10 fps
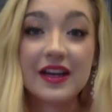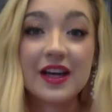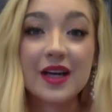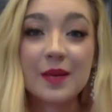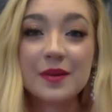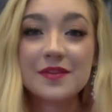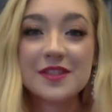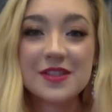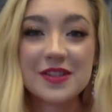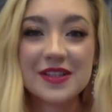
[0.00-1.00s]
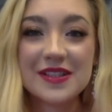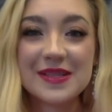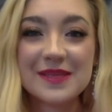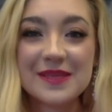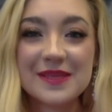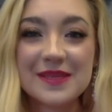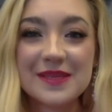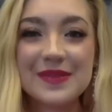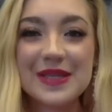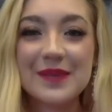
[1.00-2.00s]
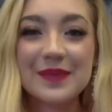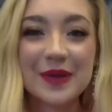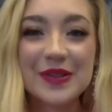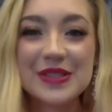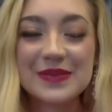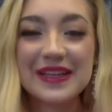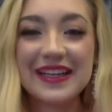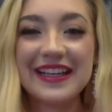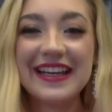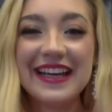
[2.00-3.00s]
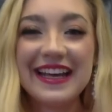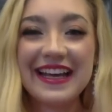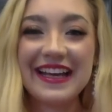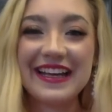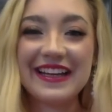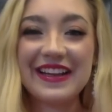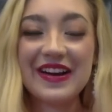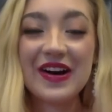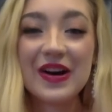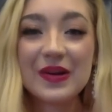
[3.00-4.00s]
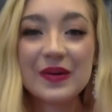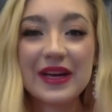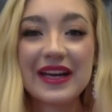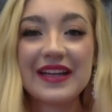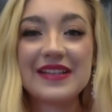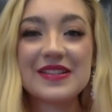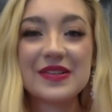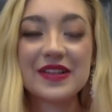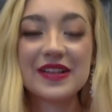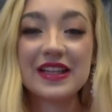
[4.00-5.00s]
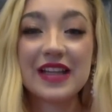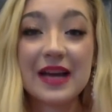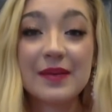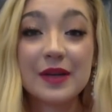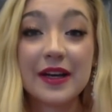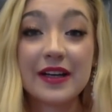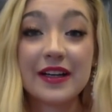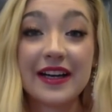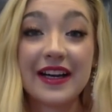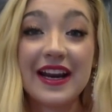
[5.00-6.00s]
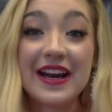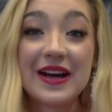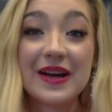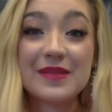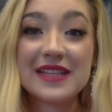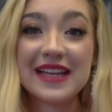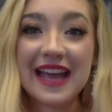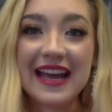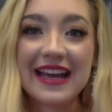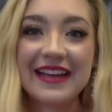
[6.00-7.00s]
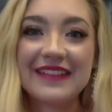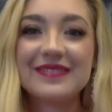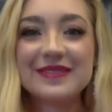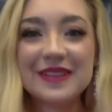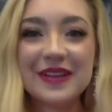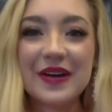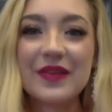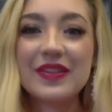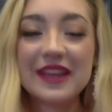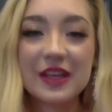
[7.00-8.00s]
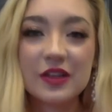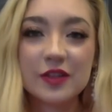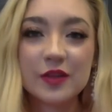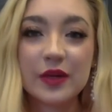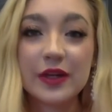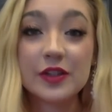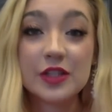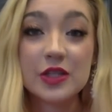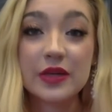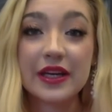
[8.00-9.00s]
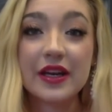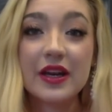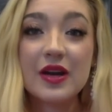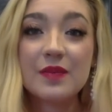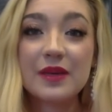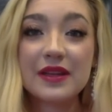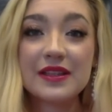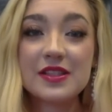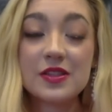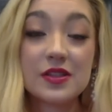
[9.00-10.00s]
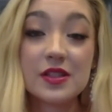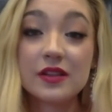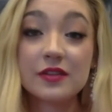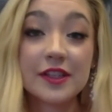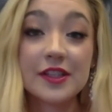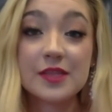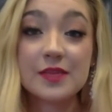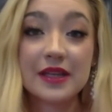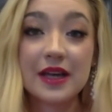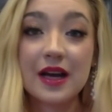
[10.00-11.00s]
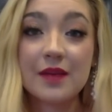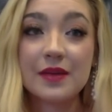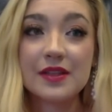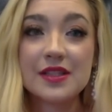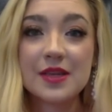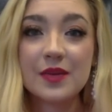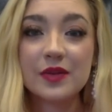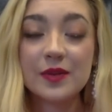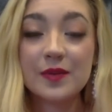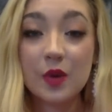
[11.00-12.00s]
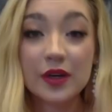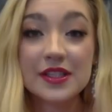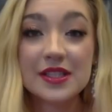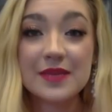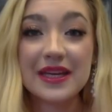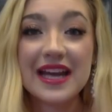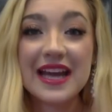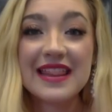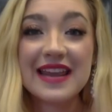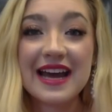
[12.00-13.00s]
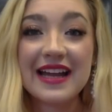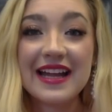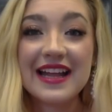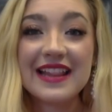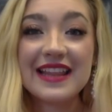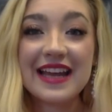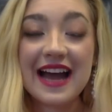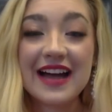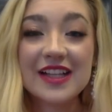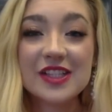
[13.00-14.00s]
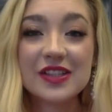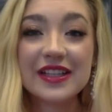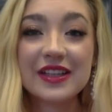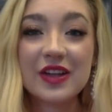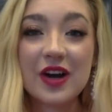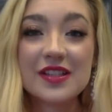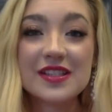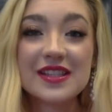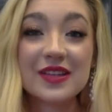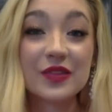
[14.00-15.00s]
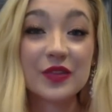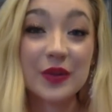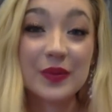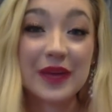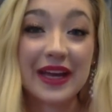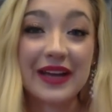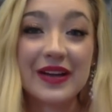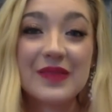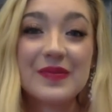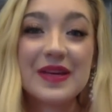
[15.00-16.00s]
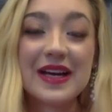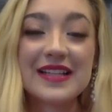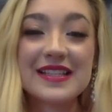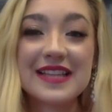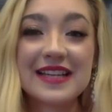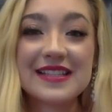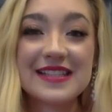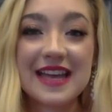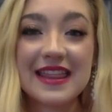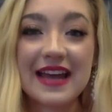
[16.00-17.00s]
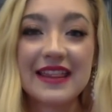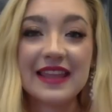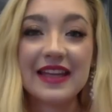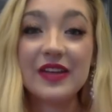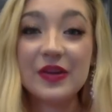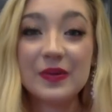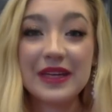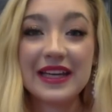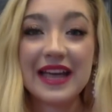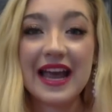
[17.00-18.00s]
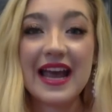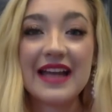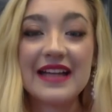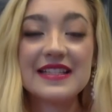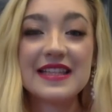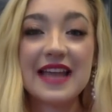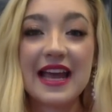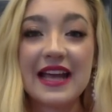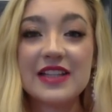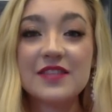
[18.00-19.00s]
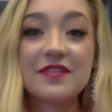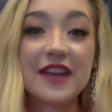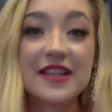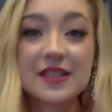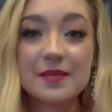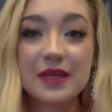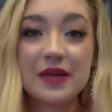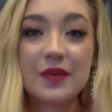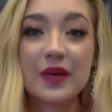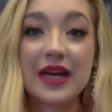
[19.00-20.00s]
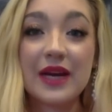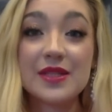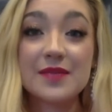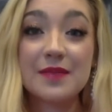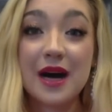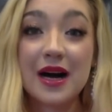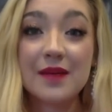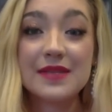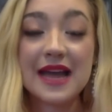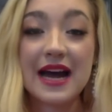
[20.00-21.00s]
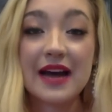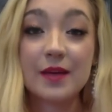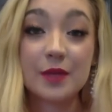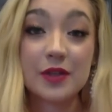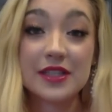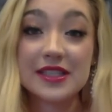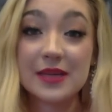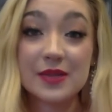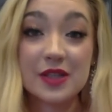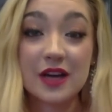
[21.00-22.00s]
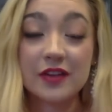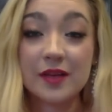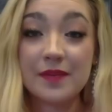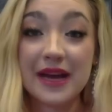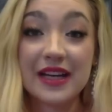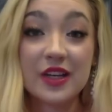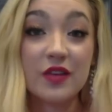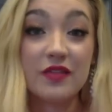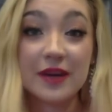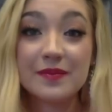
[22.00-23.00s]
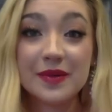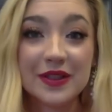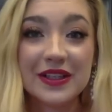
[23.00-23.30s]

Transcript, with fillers: A couple of students sometimes approach me in the hallways or in the library um, saying, Hey, you know, thank you for what you're doing. But these students are afraid to speak up. Someone reported to me that they actually lost their roommate because they said that knew me and they defended me when I was mobbed at a protest I was covering back in November.